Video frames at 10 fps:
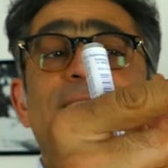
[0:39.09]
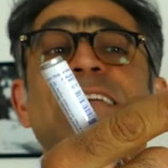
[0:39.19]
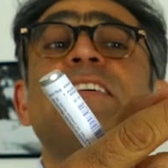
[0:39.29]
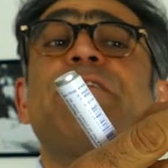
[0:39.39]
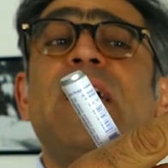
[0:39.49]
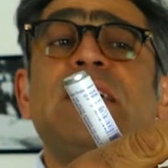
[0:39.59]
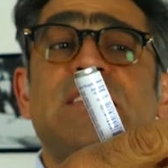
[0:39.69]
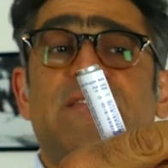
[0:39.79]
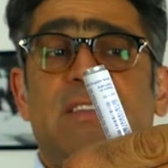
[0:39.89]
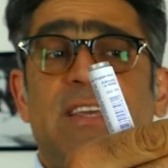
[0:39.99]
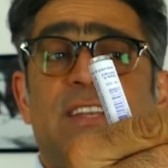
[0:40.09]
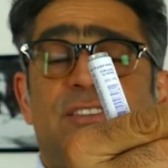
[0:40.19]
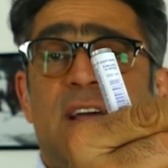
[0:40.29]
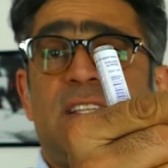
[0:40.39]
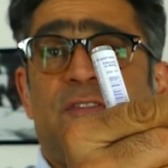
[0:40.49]
It's effectively a
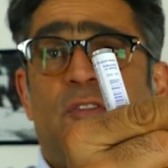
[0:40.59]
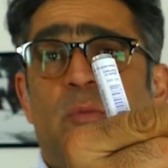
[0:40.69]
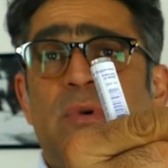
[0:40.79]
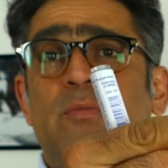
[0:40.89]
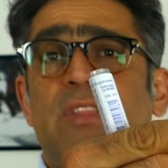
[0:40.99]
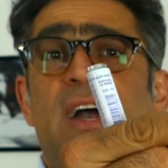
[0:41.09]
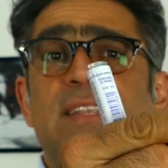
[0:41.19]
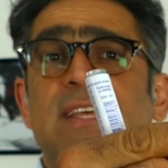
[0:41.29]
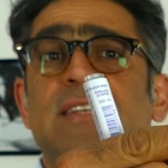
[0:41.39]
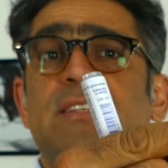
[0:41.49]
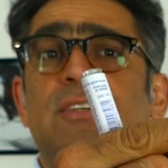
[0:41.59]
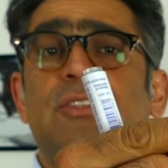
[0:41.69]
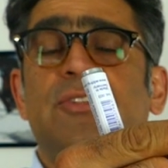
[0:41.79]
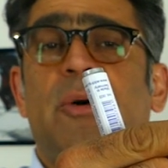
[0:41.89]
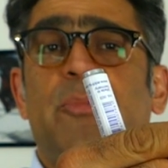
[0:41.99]
transformer with
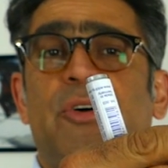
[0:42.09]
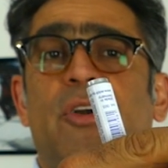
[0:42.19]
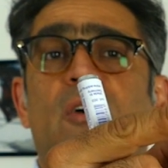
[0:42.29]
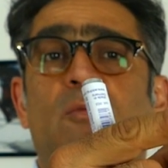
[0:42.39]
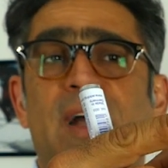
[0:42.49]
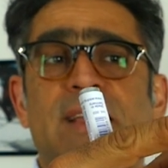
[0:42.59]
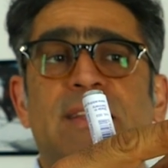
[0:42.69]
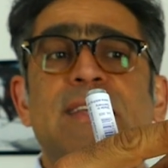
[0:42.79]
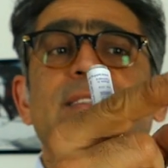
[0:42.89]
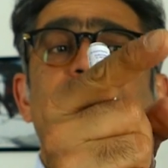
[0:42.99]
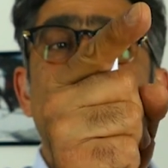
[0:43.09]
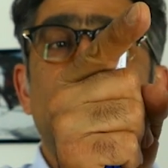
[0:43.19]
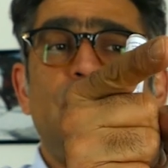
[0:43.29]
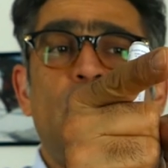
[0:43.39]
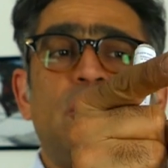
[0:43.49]
identical number of windings and
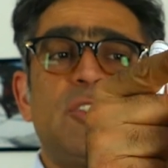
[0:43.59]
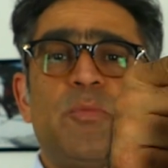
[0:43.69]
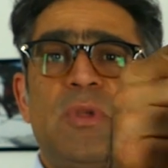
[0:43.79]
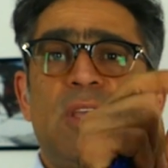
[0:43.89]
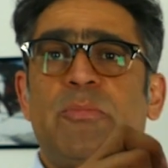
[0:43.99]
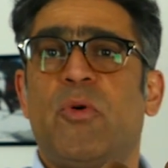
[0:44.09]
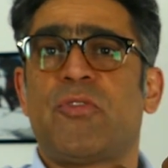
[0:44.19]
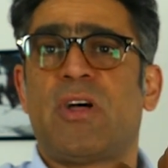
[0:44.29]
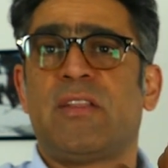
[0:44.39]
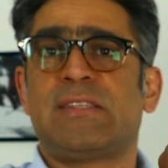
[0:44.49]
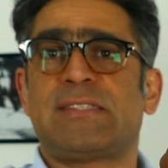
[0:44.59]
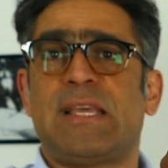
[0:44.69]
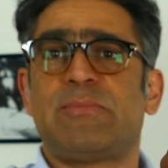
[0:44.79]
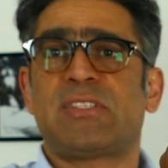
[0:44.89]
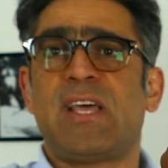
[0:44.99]
the dots being both on the
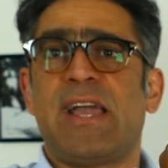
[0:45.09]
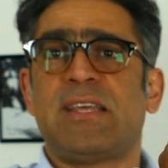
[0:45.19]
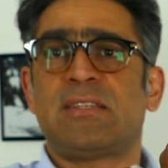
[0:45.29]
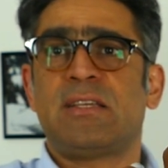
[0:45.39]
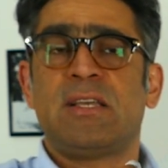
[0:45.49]
same side.